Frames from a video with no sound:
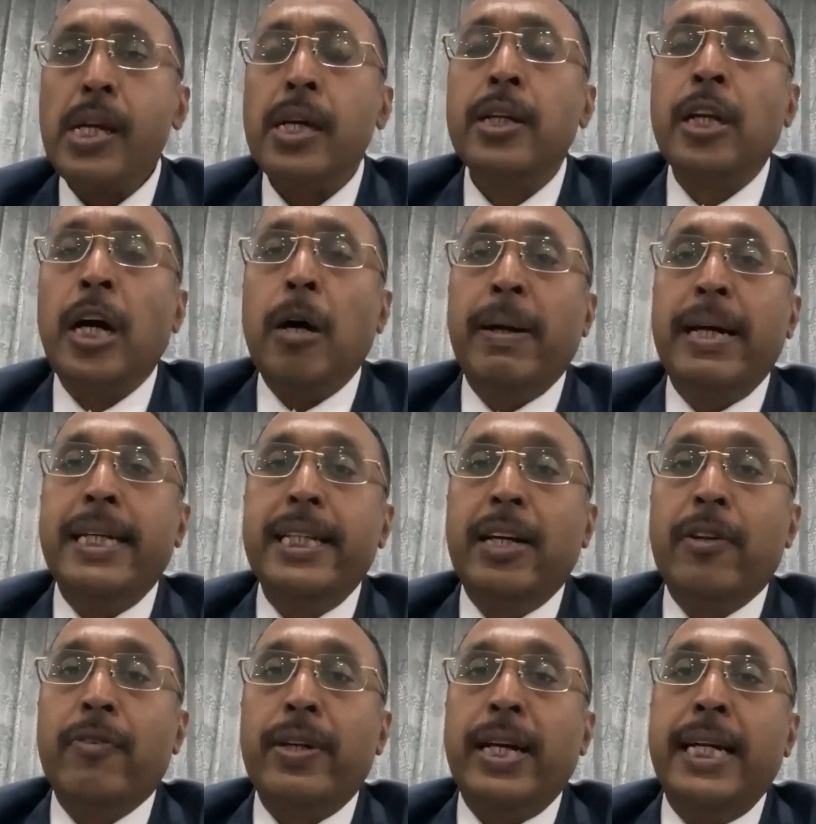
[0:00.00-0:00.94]
Now, my
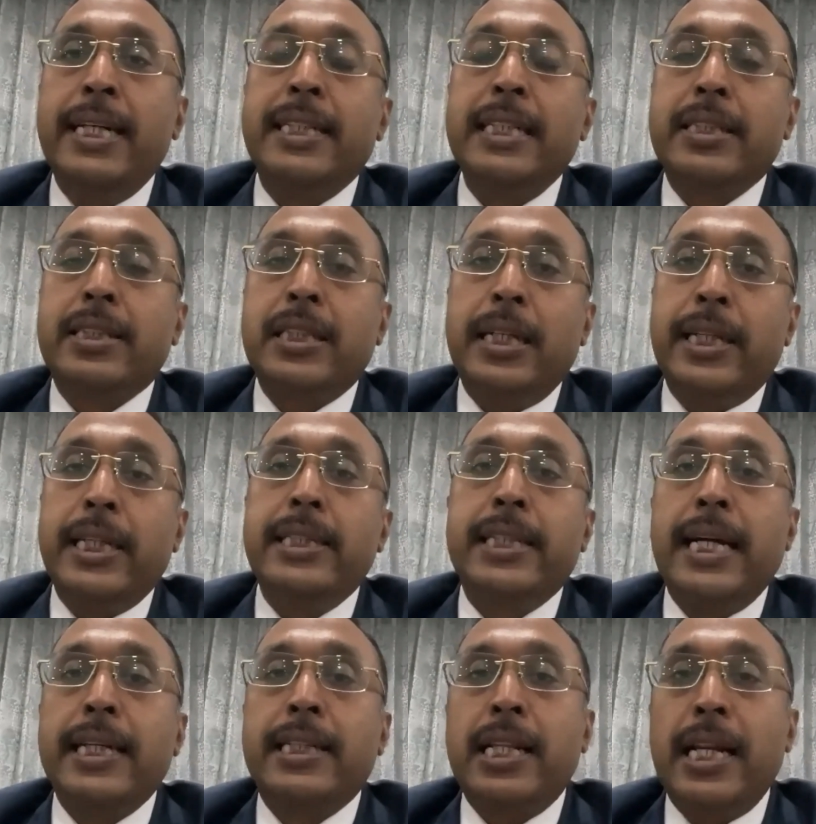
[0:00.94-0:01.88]
dear friend, this
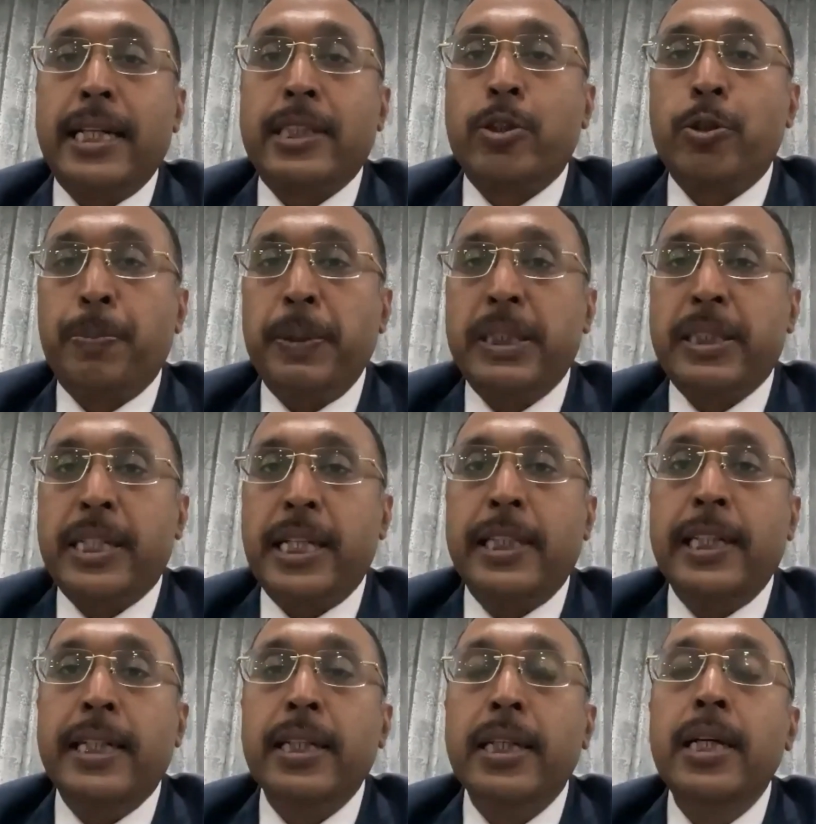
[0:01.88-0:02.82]
36 lakhs rupees
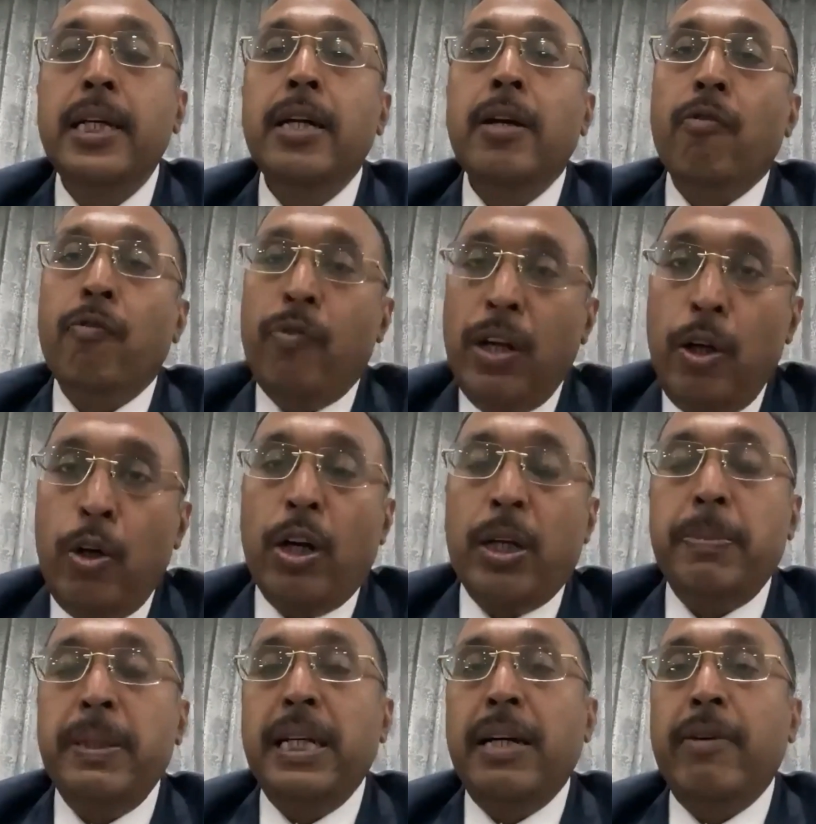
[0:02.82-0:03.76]
credit will
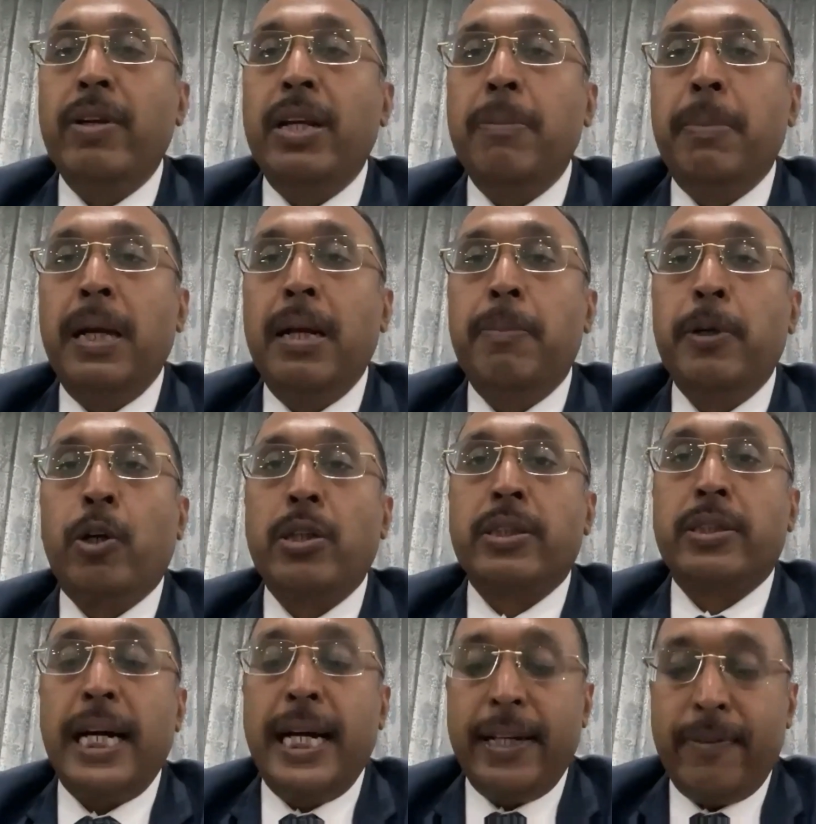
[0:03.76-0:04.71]
not be available
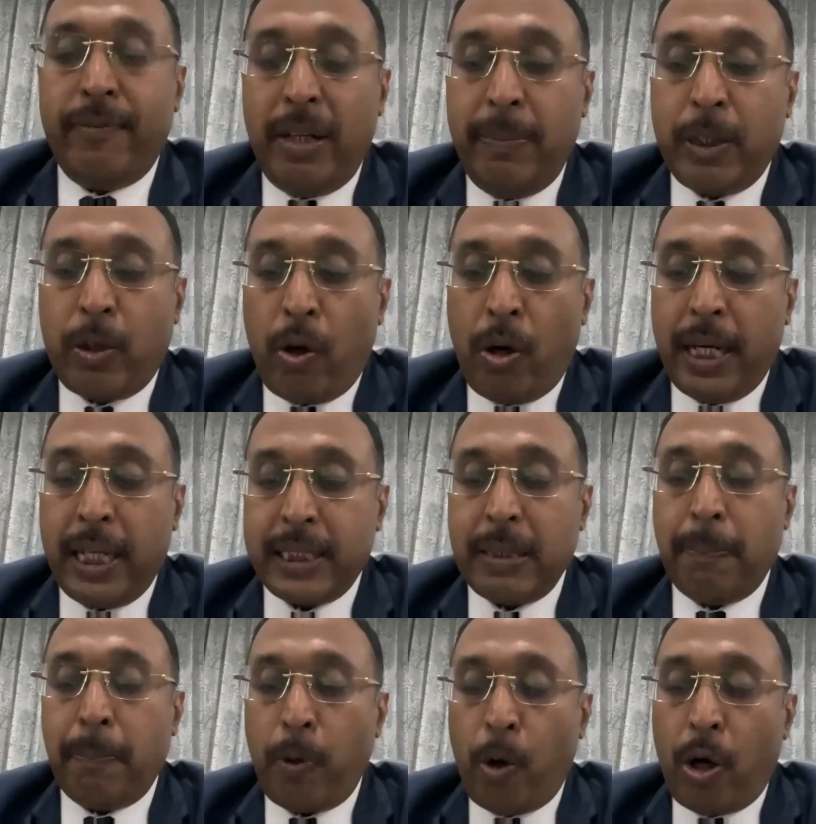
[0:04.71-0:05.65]
because that will be called as
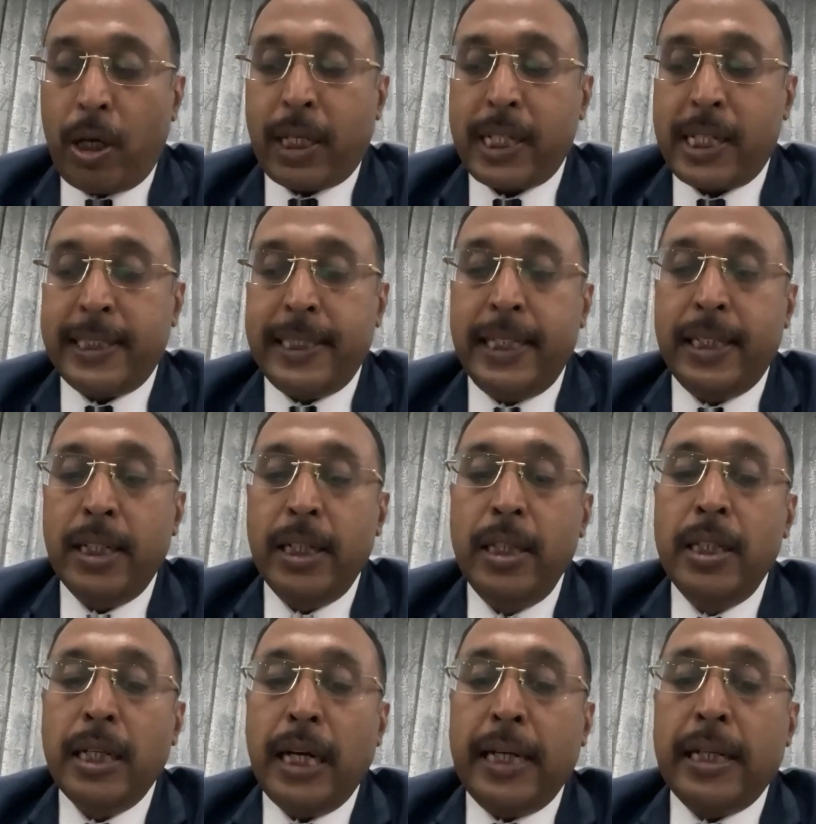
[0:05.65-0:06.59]
a block credit
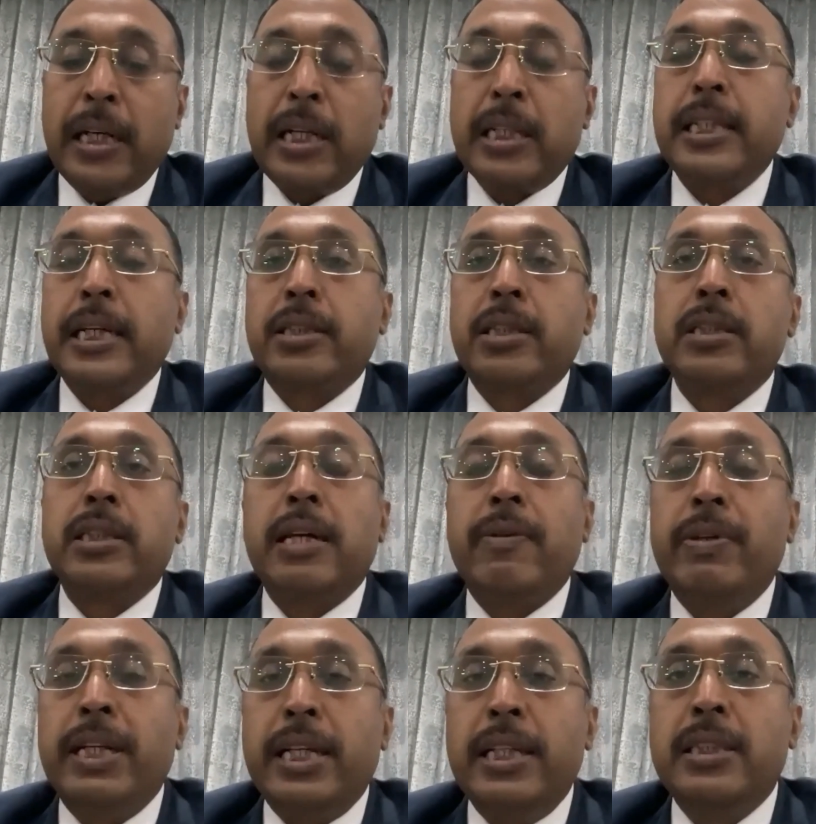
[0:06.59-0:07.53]
under Section
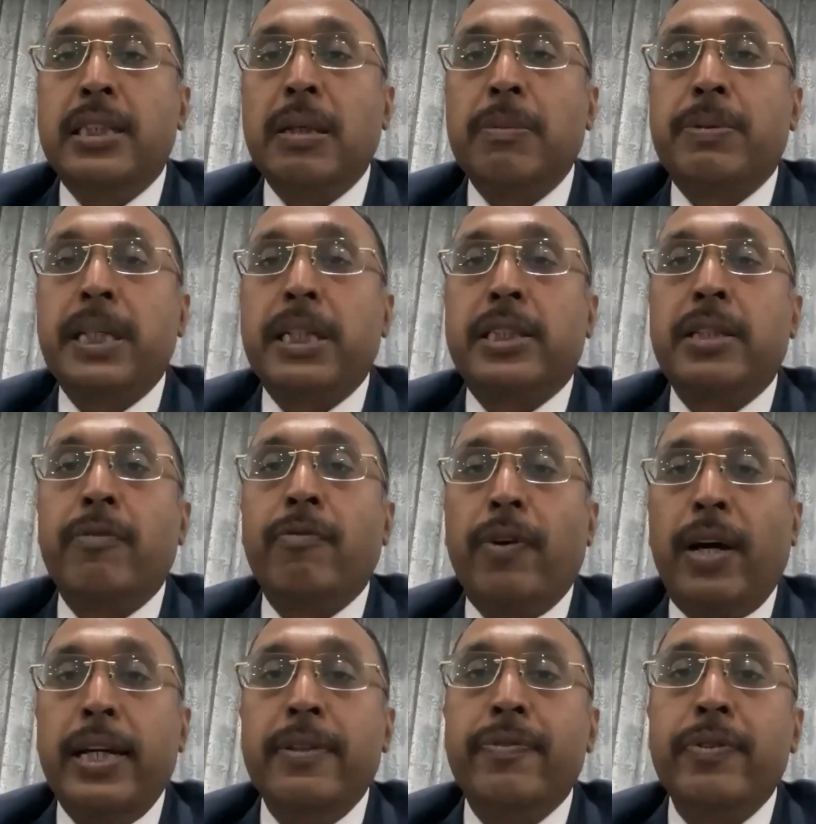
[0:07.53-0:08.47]
17 subsection
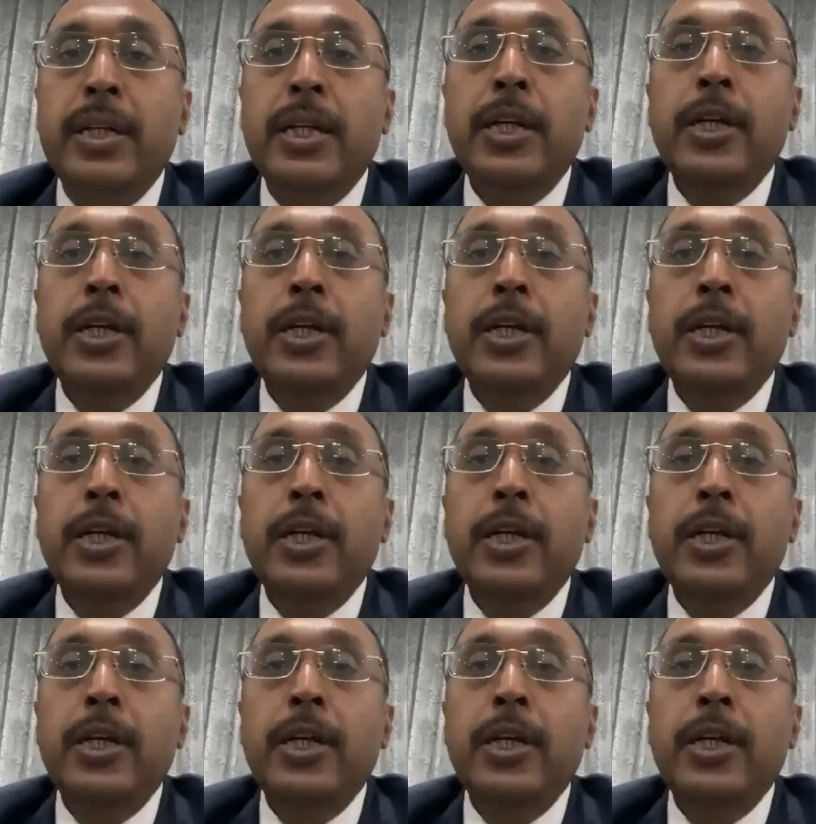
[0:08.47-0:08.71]
5.